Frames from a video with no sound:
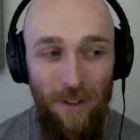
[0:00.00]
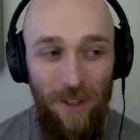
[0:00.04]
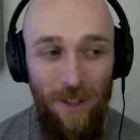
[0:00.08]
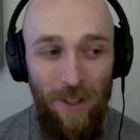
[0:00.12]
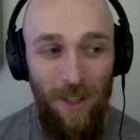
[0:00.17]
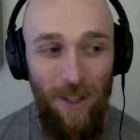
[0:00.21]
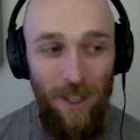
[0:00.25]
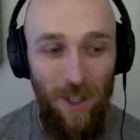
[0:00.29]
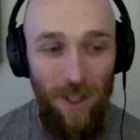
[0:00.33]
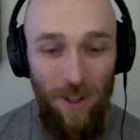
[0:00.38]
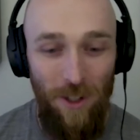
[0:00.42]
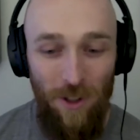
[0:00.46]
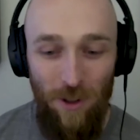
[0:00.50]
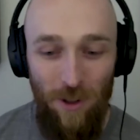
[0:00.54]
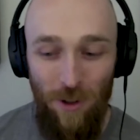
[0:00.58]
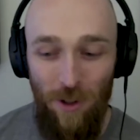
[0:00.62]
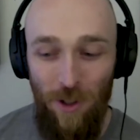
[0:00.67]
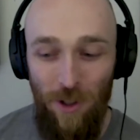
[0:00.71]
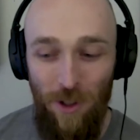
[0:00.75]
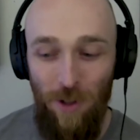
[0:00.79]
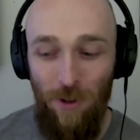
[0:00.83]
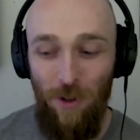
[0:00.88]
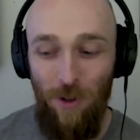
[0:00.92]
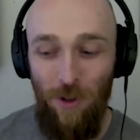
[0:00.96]
yeah, like
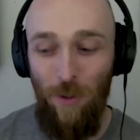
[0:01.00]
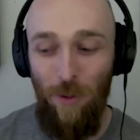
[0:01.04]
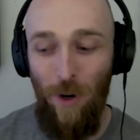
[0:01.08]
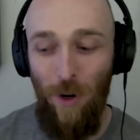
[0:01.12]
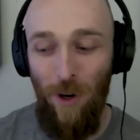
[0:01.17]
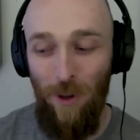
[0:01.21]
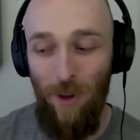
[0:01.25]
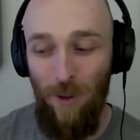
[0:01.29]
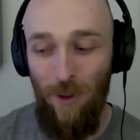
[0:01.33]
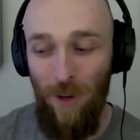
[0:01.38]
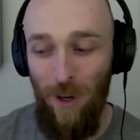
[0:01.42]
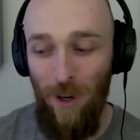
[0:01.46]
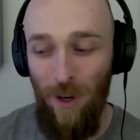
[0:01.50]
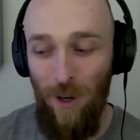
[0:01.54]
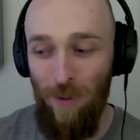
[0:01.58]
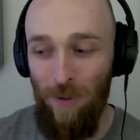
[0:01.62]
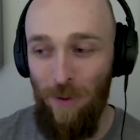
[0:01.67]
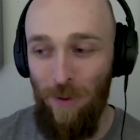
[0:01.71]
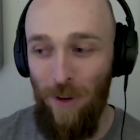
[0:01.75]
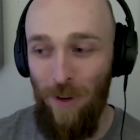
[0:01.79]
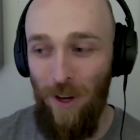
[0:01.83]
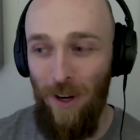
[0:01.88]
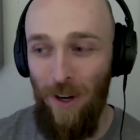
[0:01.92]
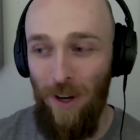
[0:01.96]
circular part
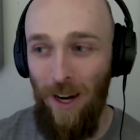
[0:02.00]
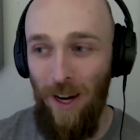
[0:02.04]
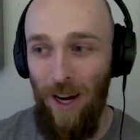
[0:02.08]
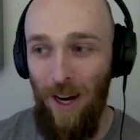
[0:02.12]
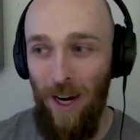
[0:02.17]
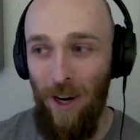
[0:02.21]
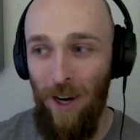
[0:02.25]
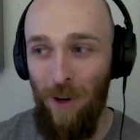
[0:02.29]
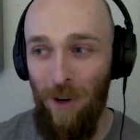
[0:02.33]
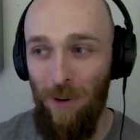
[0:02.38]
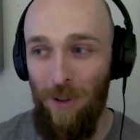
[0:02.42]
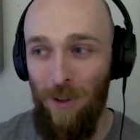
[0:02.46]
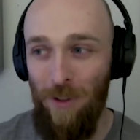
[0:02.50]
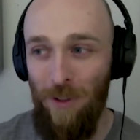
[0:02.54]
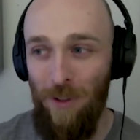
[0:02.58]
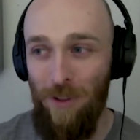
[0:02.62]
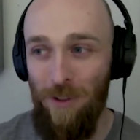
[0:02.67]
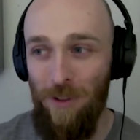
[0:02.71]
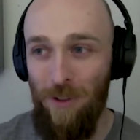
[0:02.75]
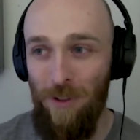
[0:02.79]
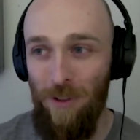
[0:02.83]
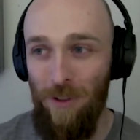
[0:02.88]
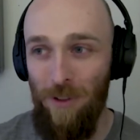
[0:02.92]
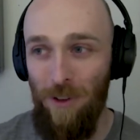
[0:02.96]
of how
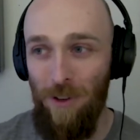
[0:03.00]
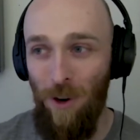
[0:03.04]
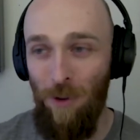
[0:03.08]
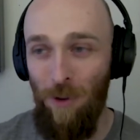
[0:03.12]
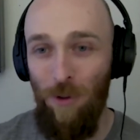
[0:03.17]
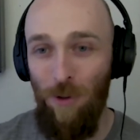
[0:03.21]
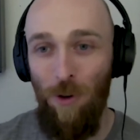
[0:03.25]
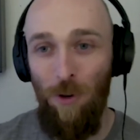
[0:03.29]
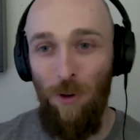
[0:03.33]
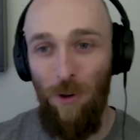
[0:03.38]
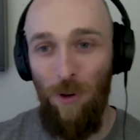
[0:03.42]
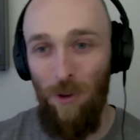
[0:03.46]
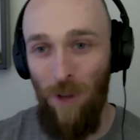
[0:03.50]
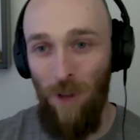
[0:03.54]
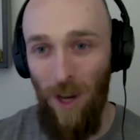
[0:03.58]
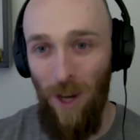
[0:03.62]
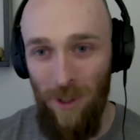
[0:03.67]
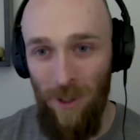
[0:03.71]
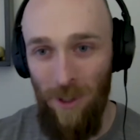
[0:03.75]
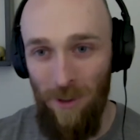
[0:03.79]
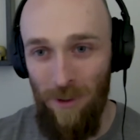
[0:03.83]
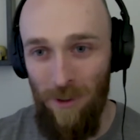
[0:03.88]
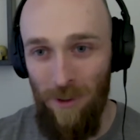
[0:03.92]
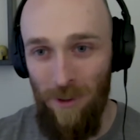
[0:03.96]
it's all
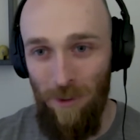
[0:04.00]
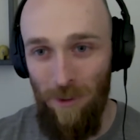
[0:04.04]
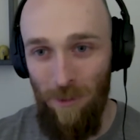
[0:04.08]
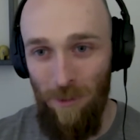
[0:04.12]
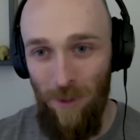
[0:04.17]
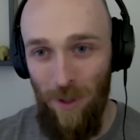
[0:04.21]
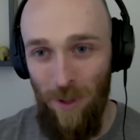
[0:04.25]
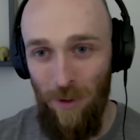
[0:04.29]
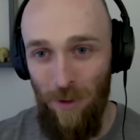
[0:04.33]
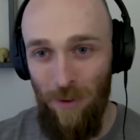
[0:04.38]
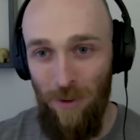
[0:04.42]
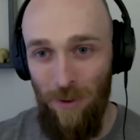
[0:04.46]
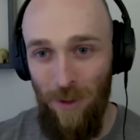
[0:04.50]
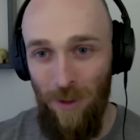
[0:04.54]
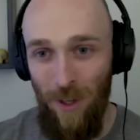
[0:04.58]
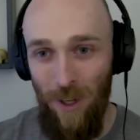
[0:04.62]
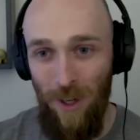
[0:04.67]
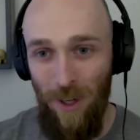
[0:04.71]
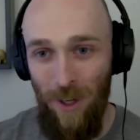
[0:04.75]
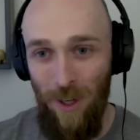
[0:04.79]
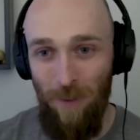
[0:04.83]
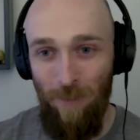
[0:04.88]
localized with